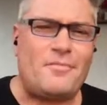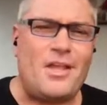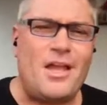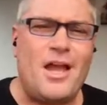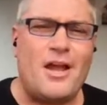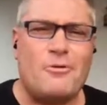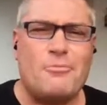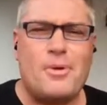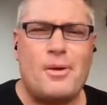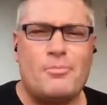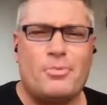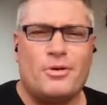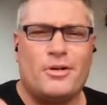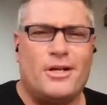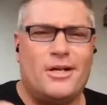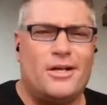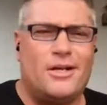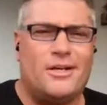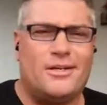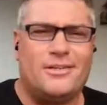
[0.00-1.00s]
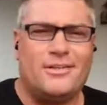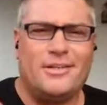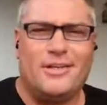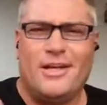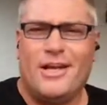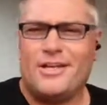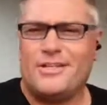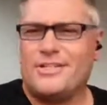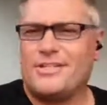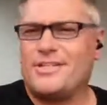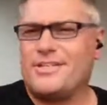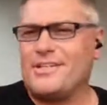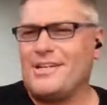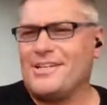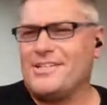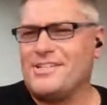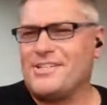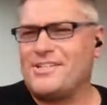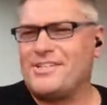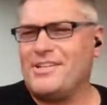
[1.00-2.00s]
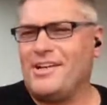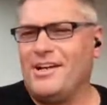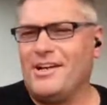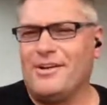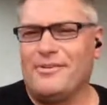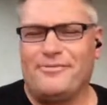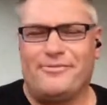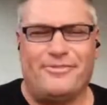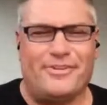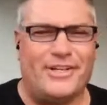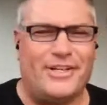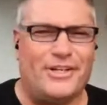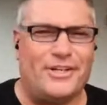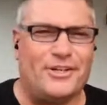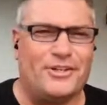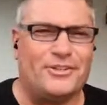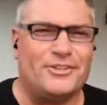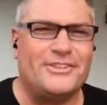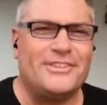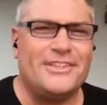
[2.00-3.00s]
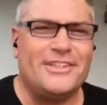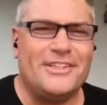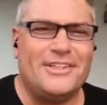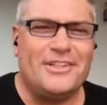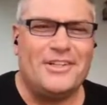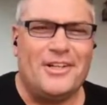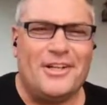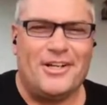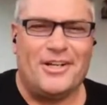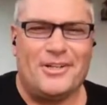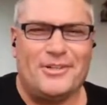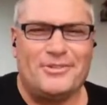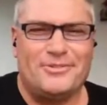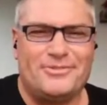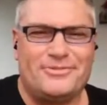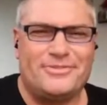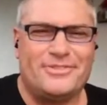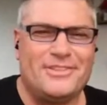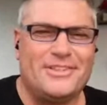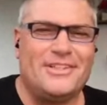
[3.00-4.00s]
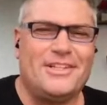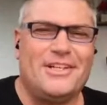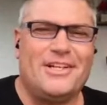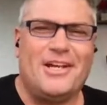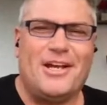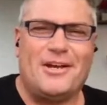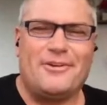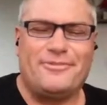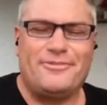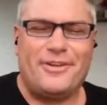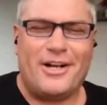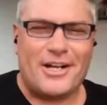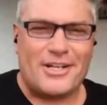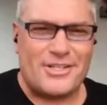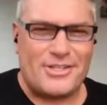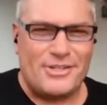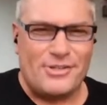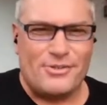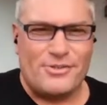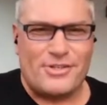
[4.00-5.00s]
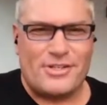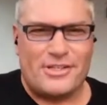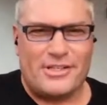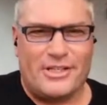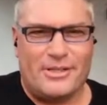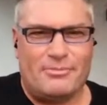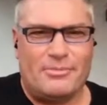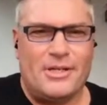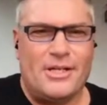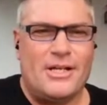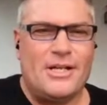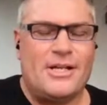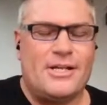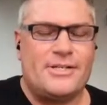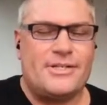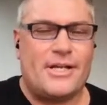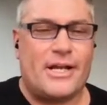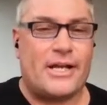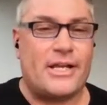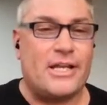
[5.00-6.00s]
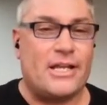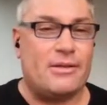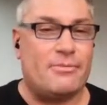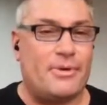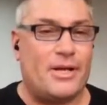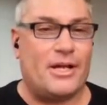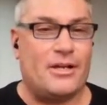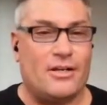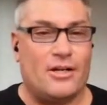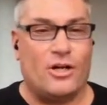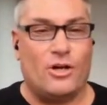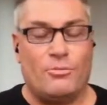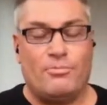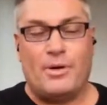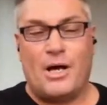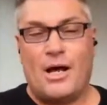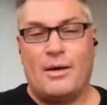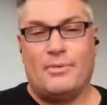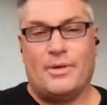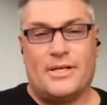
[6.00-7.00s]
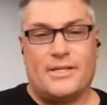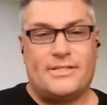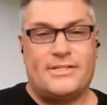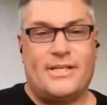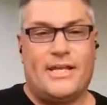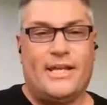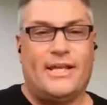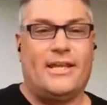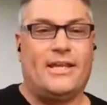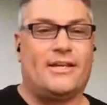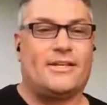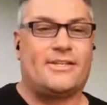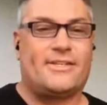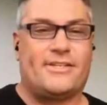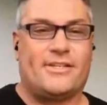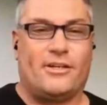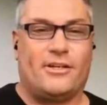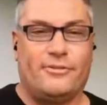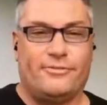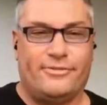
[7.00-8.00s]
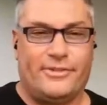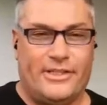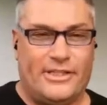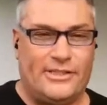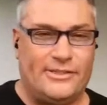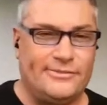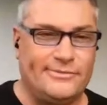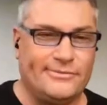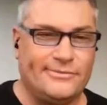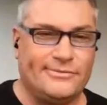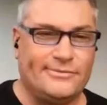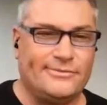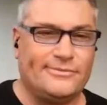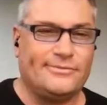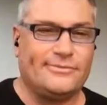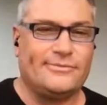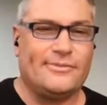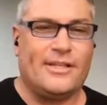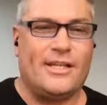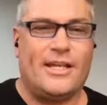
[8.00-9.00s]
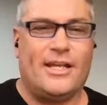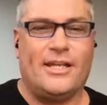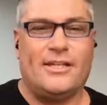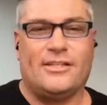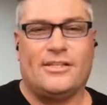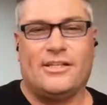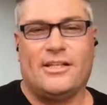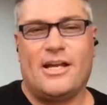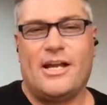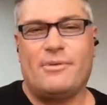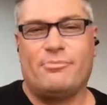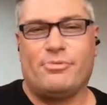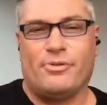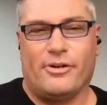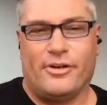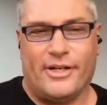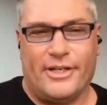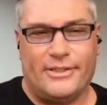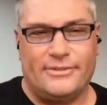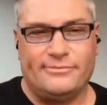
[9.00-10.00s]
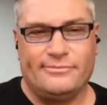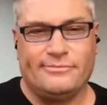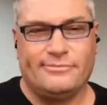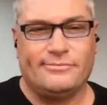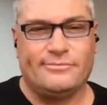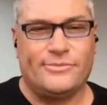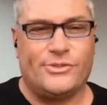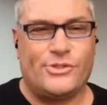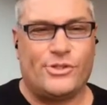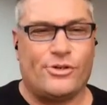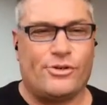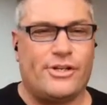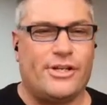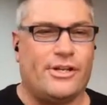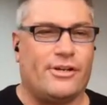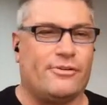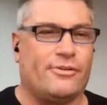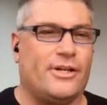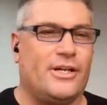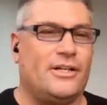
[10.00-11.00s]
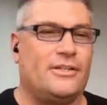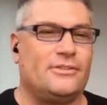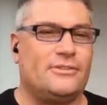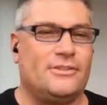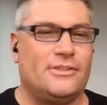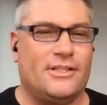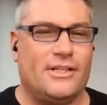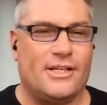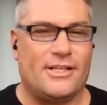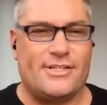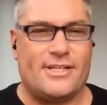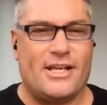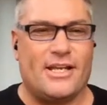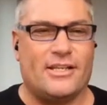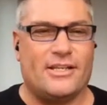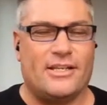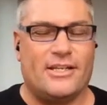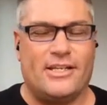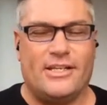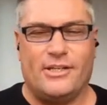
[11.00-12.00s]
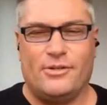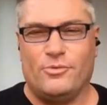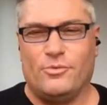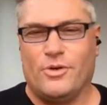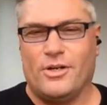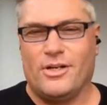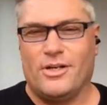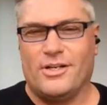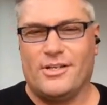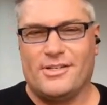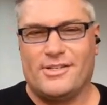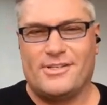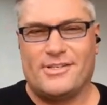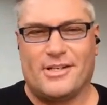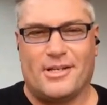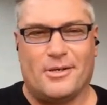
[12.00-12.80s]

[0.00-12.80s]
I remember I just saw a video of a Fox News clip talking about Obama taking a selfie in the library, joking around and saying that he was